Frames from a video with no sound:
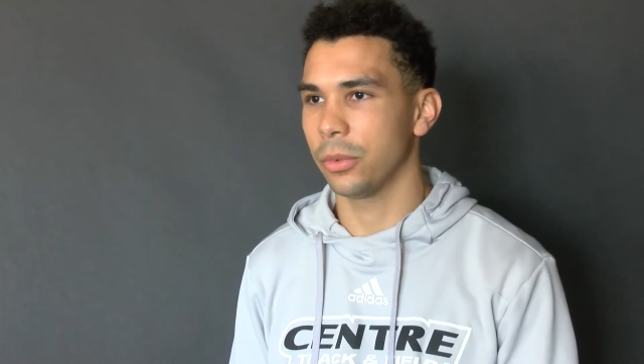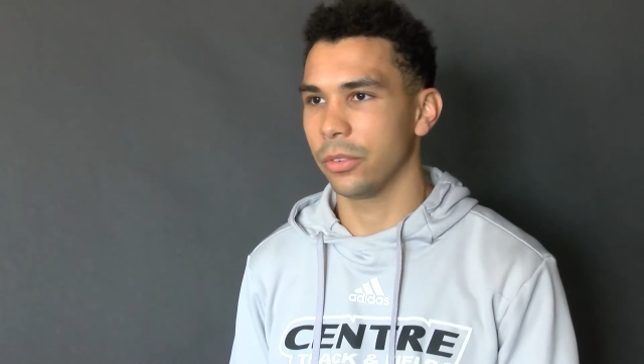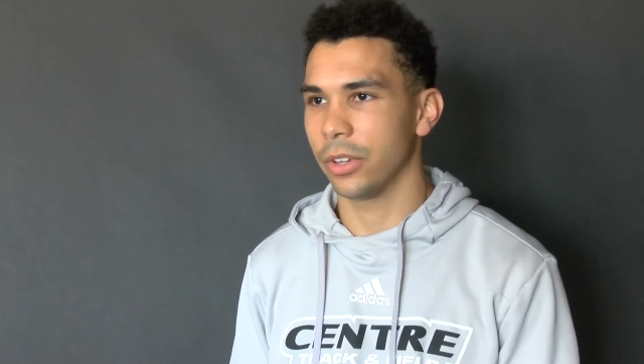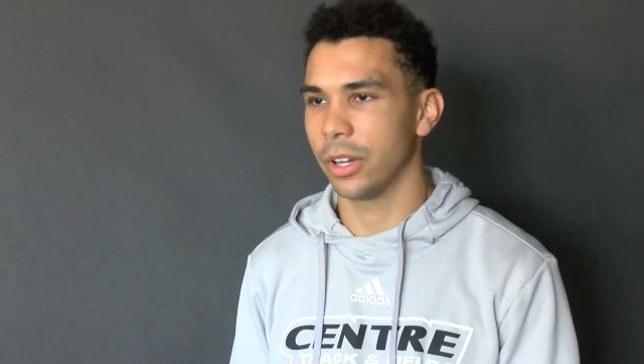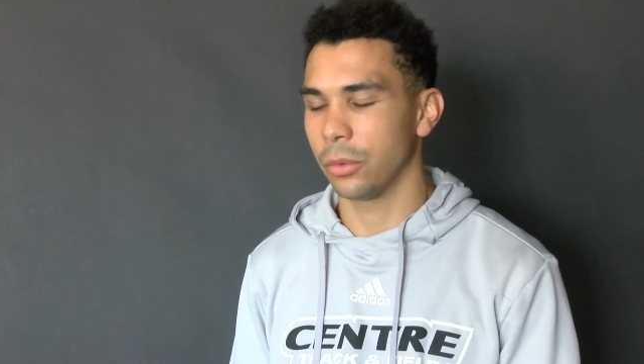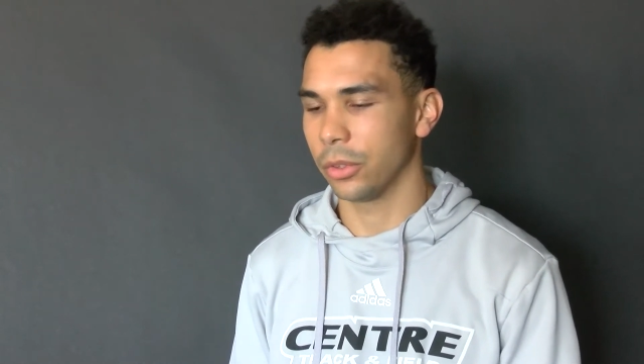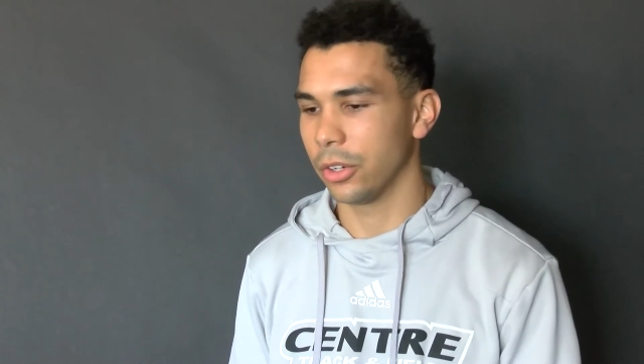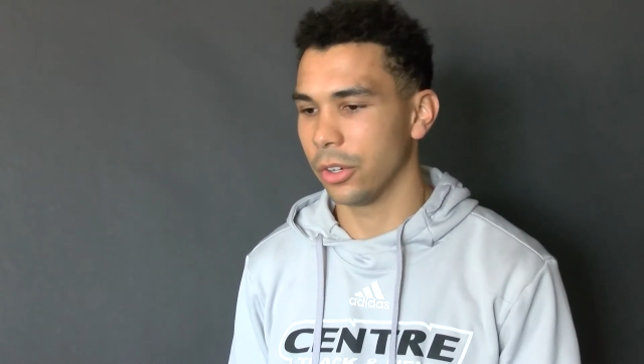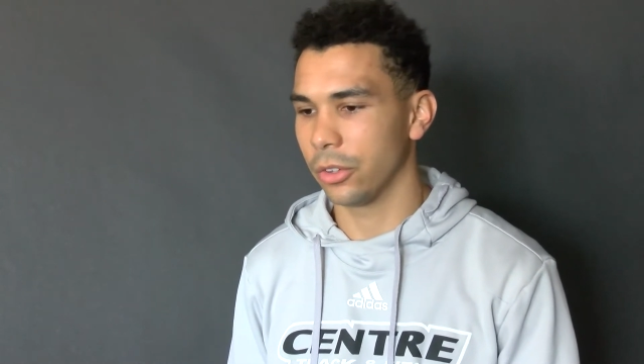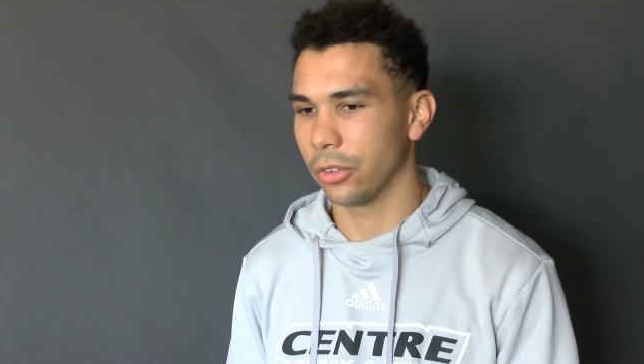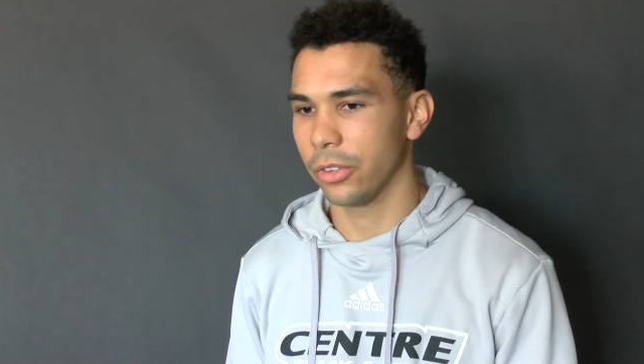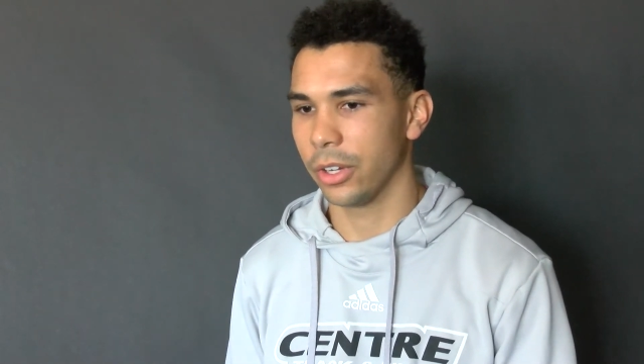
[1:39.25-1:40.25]
We've got
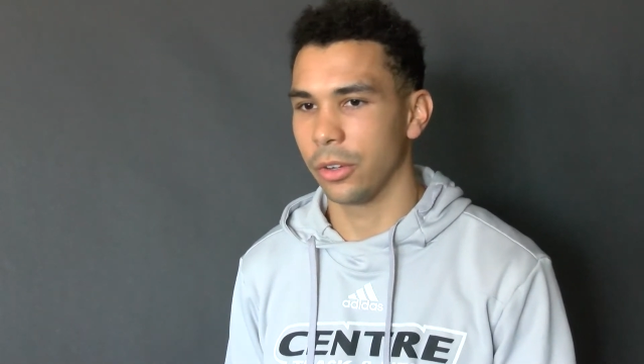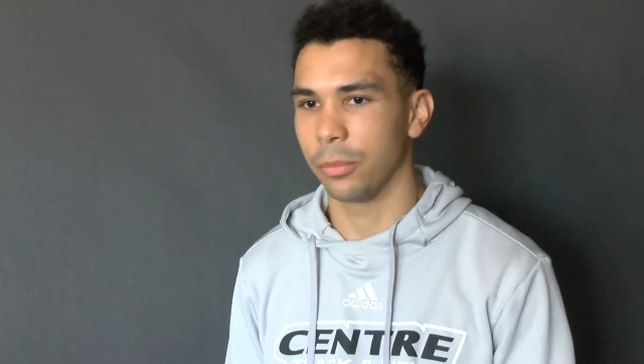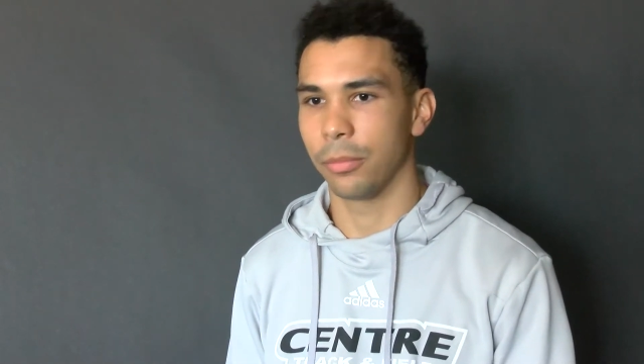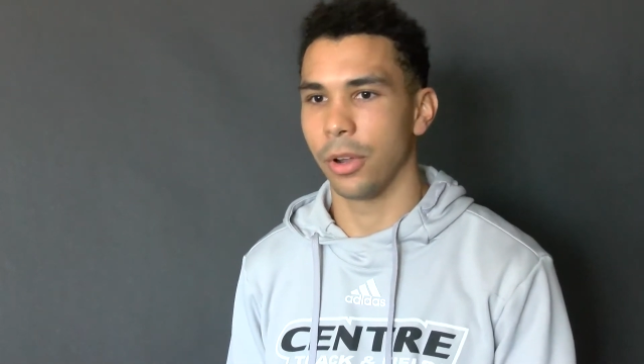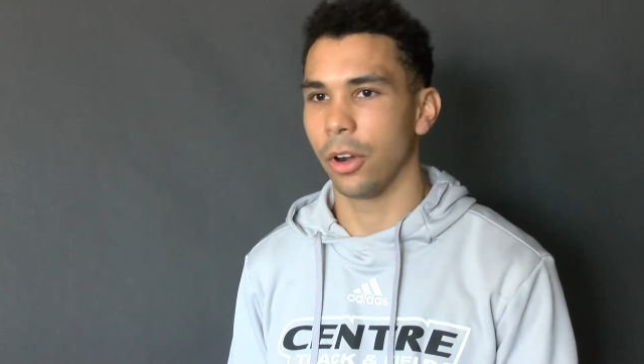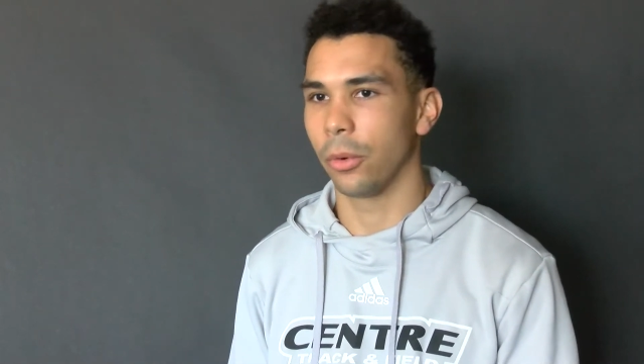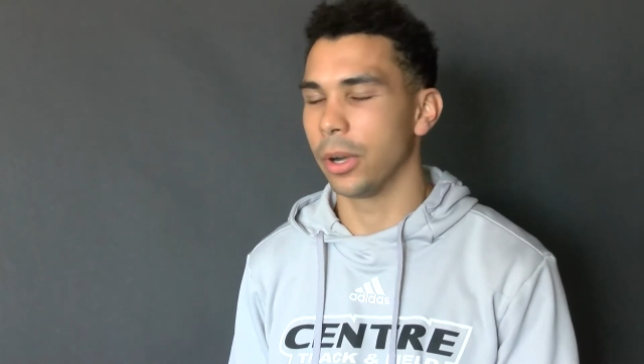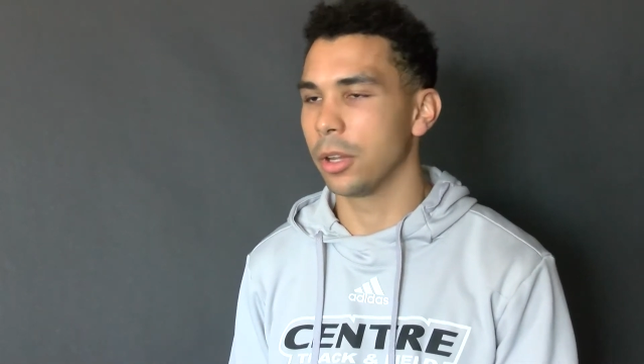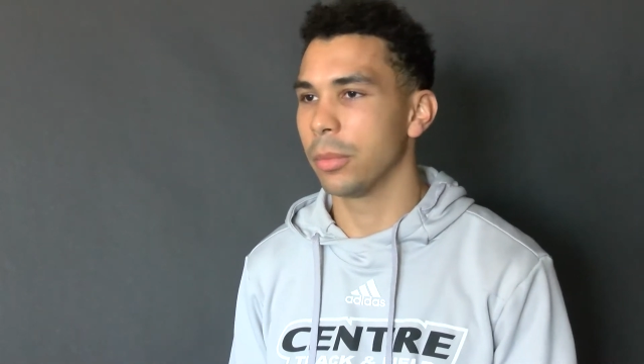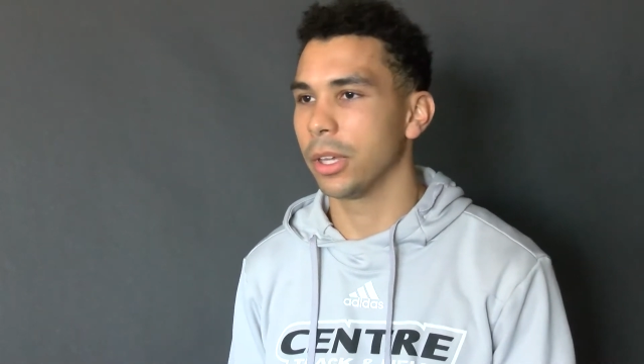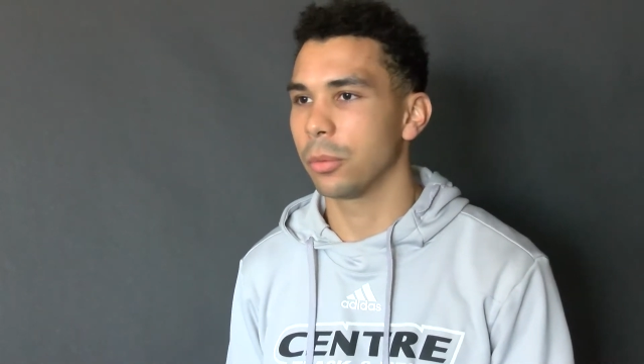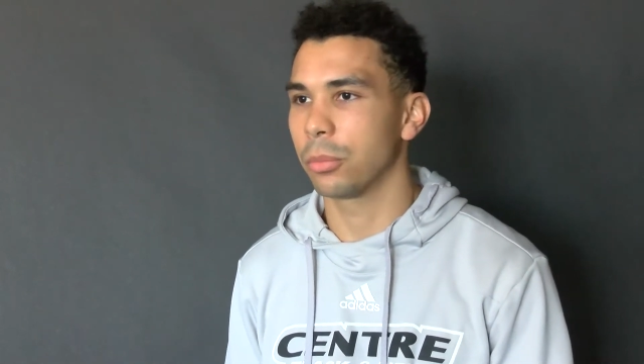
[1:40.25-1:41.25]
returners that are already
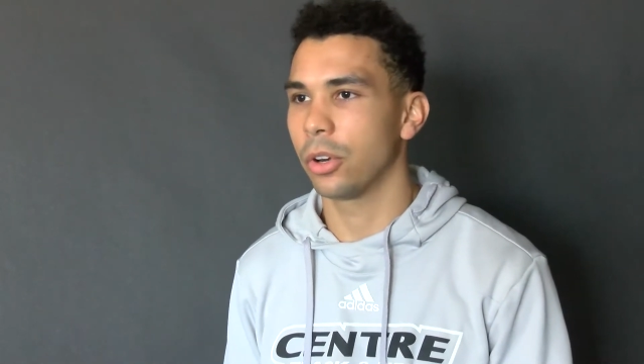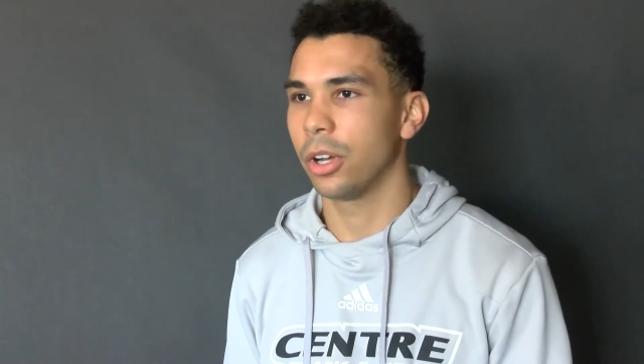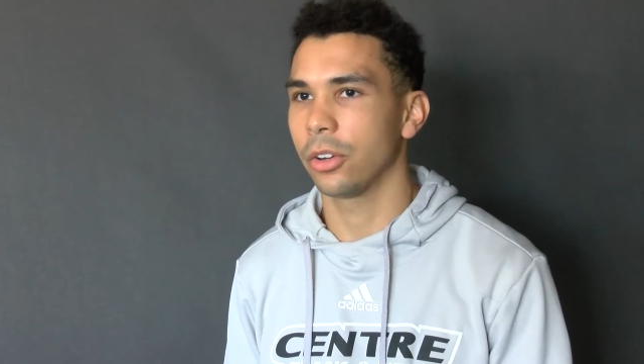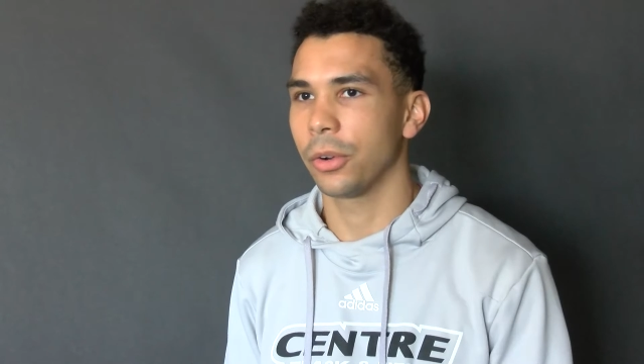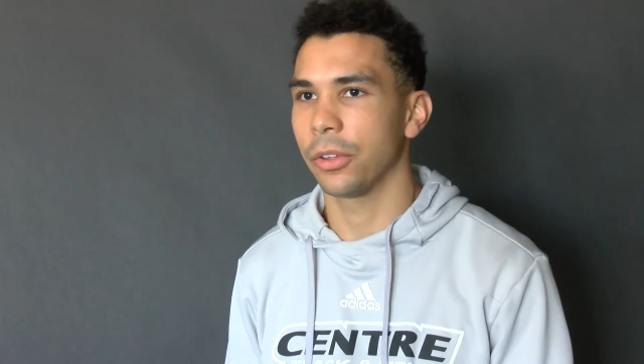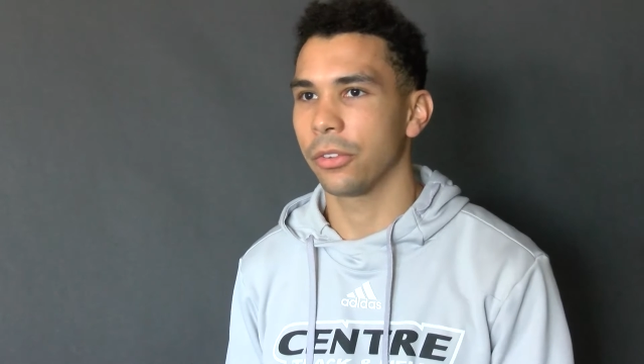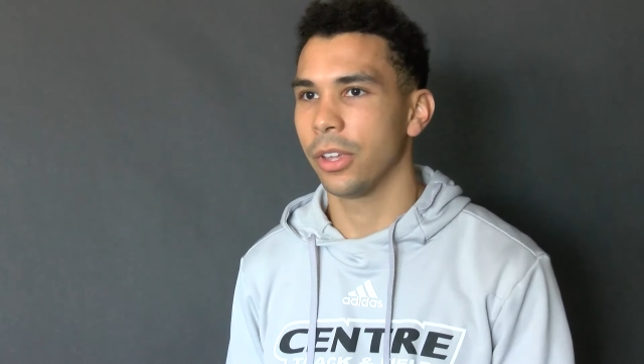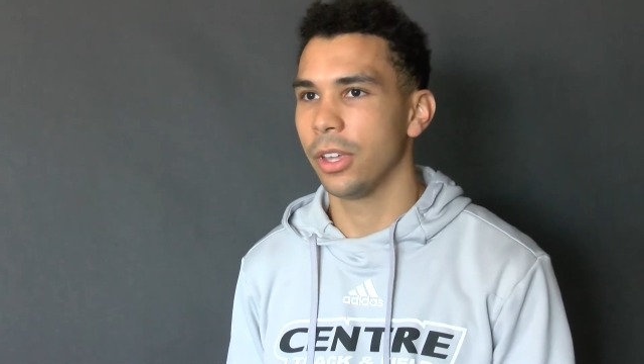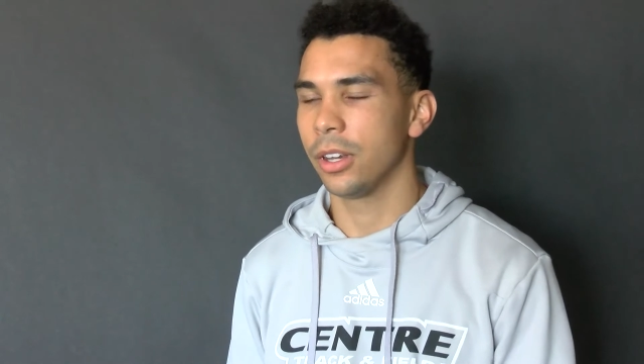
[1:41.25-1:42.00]
making progress.